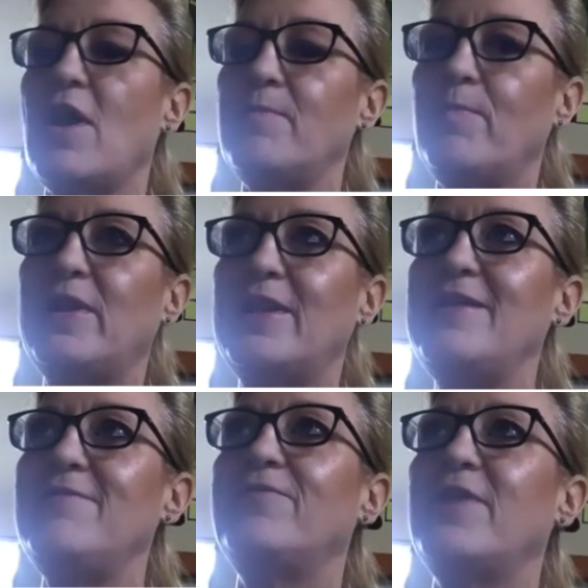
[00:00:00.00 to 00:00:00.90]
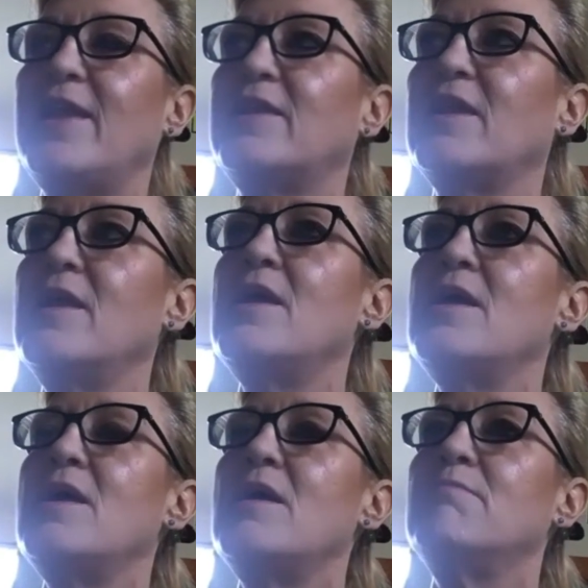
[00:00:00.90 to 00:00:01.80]
I believe that
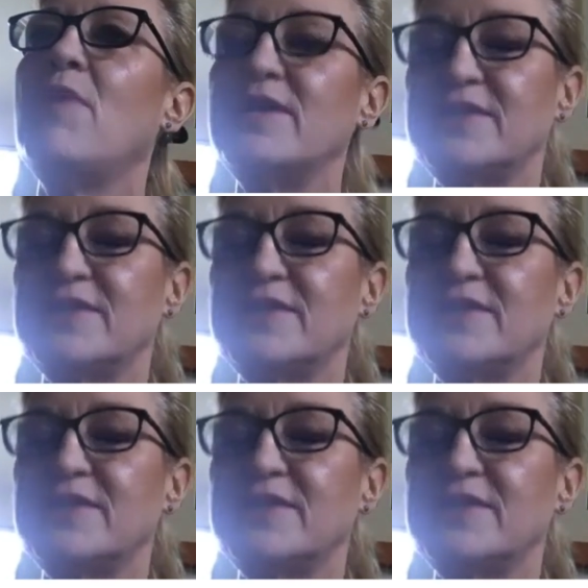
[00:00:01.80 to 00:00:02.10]
my